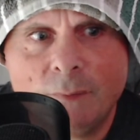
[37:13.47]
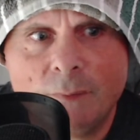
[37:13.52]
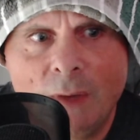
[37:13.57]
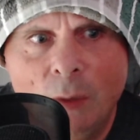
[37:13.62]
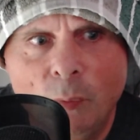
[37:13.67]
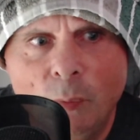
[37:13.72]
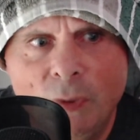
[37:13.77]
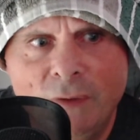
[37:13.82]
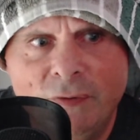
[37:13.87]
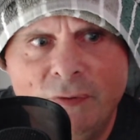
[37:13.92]

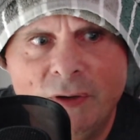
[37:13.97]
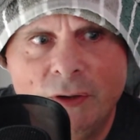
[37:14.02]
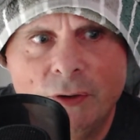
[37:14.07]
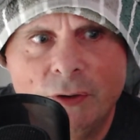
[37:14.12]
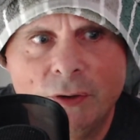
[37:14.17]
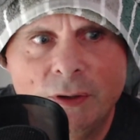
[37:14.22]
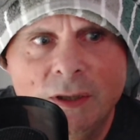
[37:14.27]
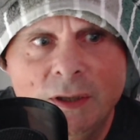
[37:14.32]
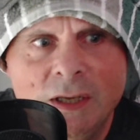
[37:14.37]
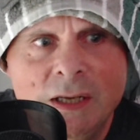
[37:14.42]
What if I
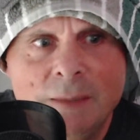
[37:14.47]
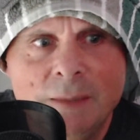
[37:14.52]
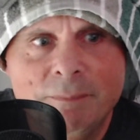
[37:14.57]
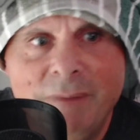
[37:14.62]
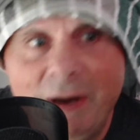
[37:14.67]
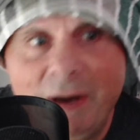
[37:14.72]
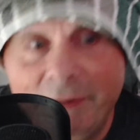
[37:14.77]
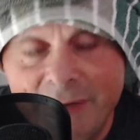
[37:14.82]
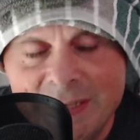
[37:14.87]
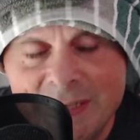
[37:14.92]
could?
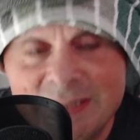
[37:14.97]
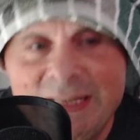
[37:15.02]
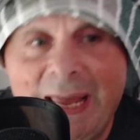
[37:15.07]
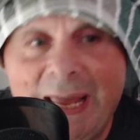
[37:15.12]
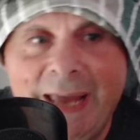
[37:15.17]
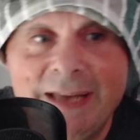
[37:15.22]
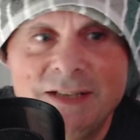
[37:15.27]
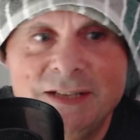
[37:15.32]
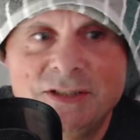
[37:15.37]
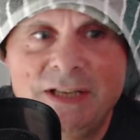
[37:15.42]
Marius
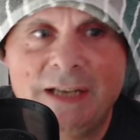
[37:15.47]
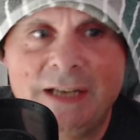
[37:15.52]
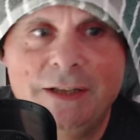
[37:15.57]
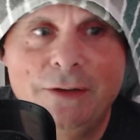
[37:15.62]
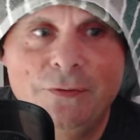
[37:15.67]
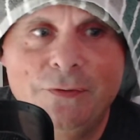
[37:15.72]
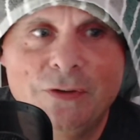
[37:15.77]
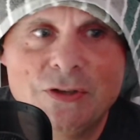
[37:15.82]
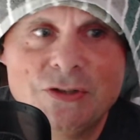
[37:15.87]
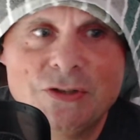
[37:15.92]
Gage, thank you
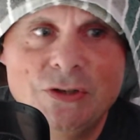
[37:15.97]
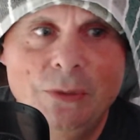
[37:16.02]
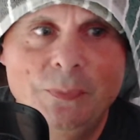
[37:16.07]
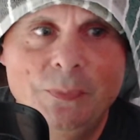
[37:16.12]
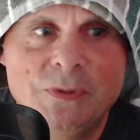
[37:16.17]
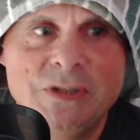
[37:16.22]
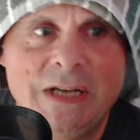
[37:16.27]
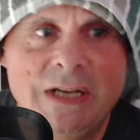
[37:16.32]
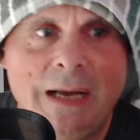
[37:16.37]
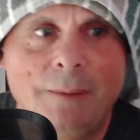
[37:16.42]
for the super
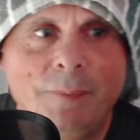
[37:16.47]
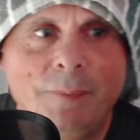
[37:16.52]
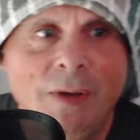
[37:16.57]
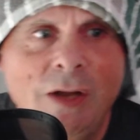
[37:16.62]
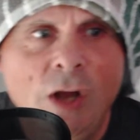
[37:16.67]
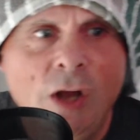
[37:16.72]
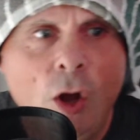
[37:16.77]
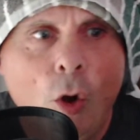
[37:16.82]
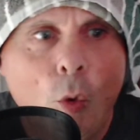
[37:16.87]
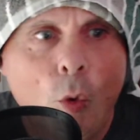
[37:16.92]
chat.
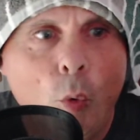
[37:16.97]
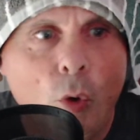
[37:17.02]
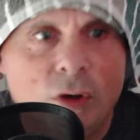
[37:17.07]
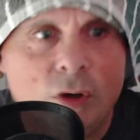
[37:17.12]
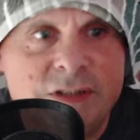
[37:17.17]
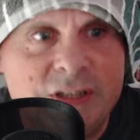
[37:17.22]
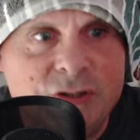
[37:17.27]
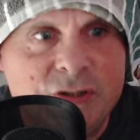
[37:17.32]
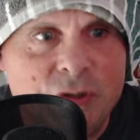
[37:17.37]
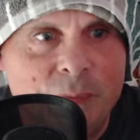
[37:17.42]
What
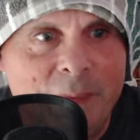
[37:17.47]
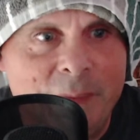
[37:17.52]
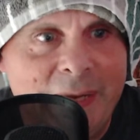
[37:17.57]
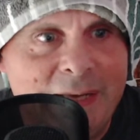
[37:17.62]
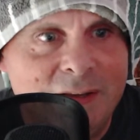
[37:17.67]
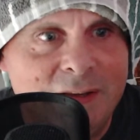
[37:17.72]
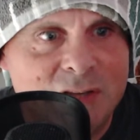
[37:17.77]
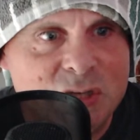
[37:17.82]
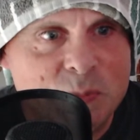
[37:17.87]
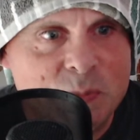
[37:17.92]
did you
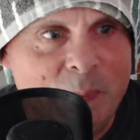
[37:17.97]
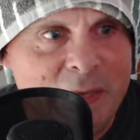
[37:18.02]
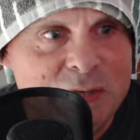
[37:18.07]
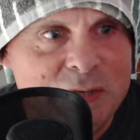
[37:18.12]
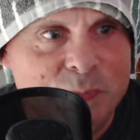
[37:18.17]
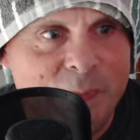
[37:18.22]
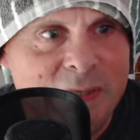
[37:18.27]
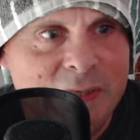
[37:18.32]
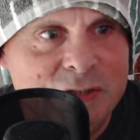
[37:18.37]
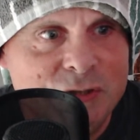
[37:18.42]
make of the Space
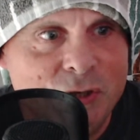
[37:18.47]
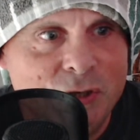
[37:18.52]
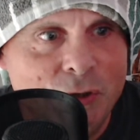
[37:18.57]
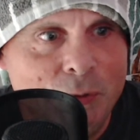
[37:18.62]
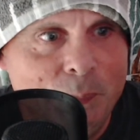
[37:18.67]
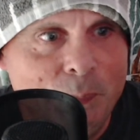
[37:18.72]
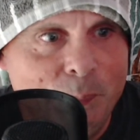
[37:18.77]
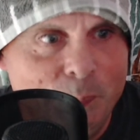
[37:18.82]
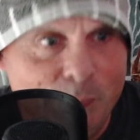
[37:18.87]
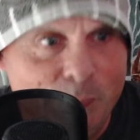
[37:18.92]
Marine
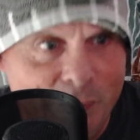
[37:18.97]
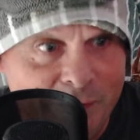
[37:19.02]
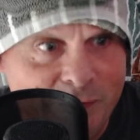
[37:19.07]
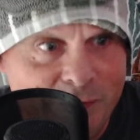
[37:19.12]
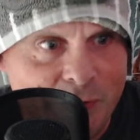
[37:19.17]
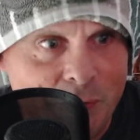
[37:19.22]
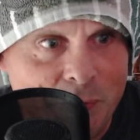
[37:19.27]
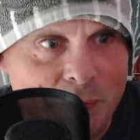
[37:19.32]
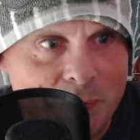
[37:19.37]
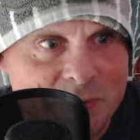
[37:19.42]
2
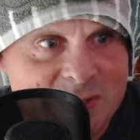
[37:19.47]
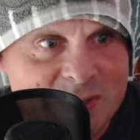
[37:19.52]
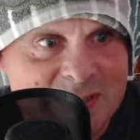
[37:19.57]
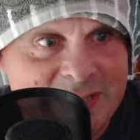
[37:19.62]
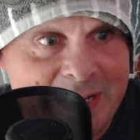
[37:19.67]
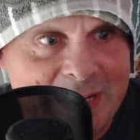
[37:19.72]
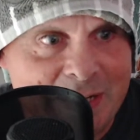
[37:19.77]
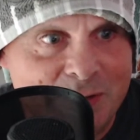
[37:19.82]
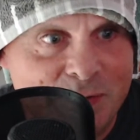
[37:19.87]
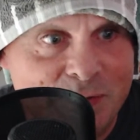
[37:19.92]
review?
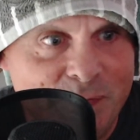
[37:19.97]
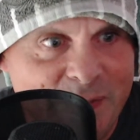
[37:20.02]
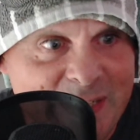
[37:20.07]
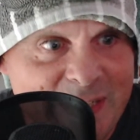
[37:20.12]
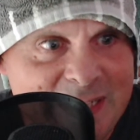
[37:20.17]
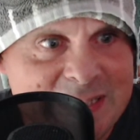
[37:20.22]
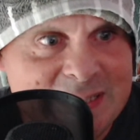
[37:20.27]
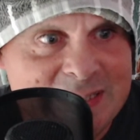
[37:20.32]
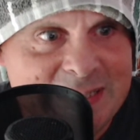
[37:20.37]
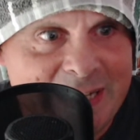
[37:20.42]

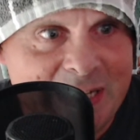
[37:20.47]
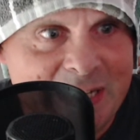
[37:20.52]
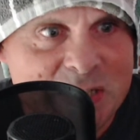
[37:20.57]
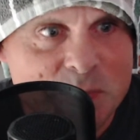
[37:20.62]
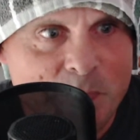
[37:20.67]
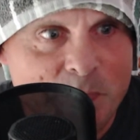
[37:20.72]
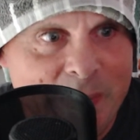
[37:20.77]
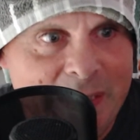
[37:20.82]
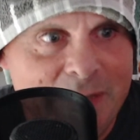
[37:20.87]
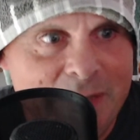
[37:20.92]
6v6
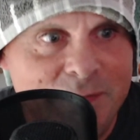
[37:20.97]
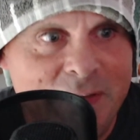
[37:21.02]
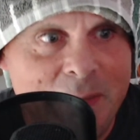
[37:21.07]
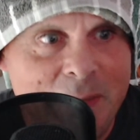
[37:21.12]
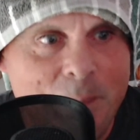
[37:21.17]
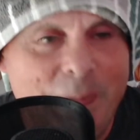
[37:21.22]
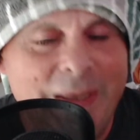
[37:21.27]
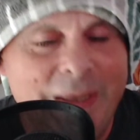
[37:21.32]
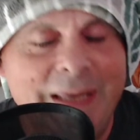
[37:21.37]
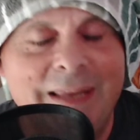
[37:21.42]

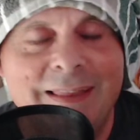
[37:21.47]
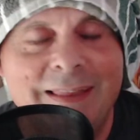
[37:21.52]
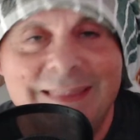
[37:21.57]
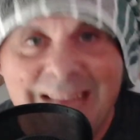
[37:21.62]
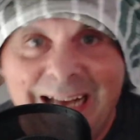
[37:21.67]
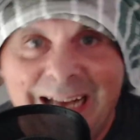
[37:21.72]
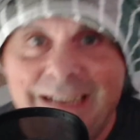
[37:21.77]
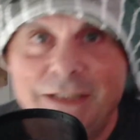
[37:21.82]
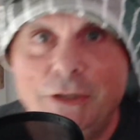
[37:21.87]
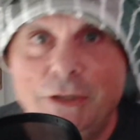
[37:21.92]
PvP.
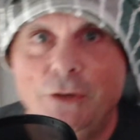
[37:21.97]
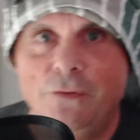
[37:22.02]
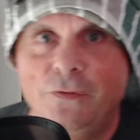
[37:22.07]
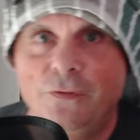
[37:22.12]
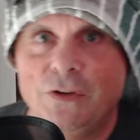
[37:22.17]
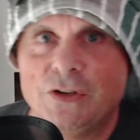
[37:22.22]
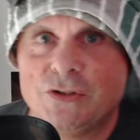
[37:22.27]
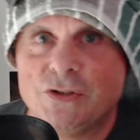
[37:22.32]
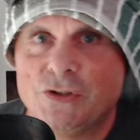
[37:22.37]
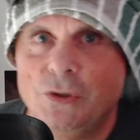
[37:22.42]
Thank you for
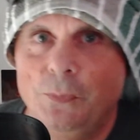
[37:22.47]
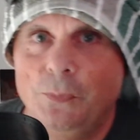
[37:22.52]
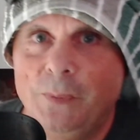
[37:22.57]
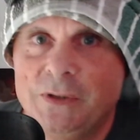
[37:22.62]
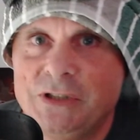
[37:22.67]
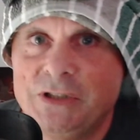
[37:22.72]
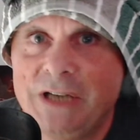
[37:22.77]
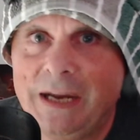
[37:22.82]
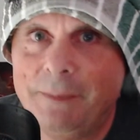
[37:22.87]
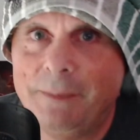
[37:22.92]
your super
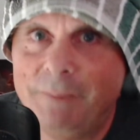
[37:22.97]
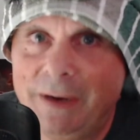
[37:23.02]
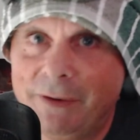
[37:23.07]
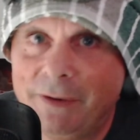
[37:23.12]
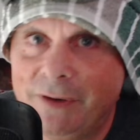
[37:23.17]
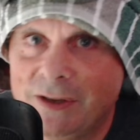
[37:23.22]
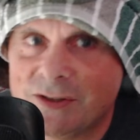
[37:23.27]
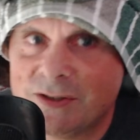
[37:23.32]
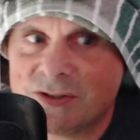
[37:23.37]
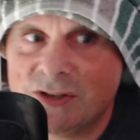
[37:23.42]
chat,
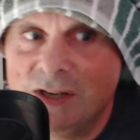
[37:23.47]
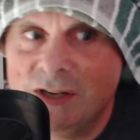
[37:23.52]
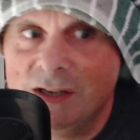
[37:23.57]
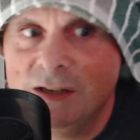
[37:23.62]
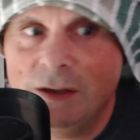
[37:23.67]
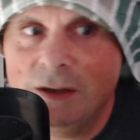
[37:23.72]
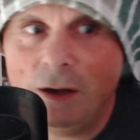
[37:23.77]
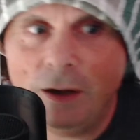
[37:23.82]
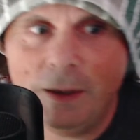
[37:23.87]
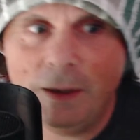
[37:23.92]
Marius.
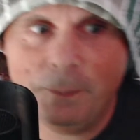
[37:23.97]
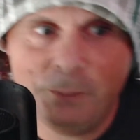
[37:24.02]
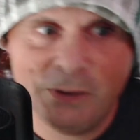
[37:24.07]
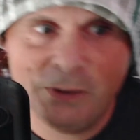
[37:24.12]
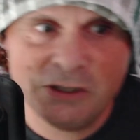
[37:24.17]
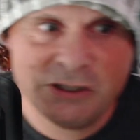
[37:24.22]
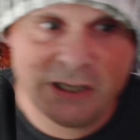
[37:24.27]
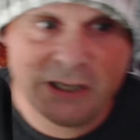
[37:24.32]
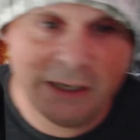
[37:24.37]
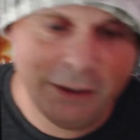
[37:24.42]
I
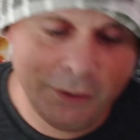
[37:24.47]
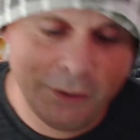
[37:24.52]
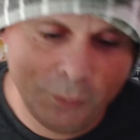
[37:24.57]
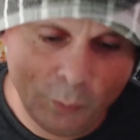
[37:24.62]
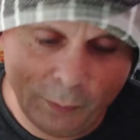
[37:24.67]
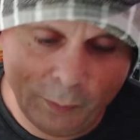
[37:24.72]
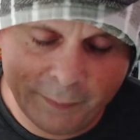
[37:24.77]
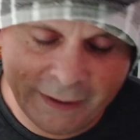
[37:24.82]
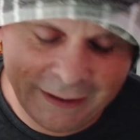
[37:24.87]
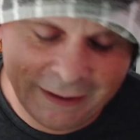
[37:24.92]
appreciate you.
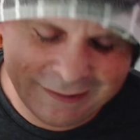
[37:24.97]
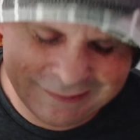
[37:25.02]
1 minute.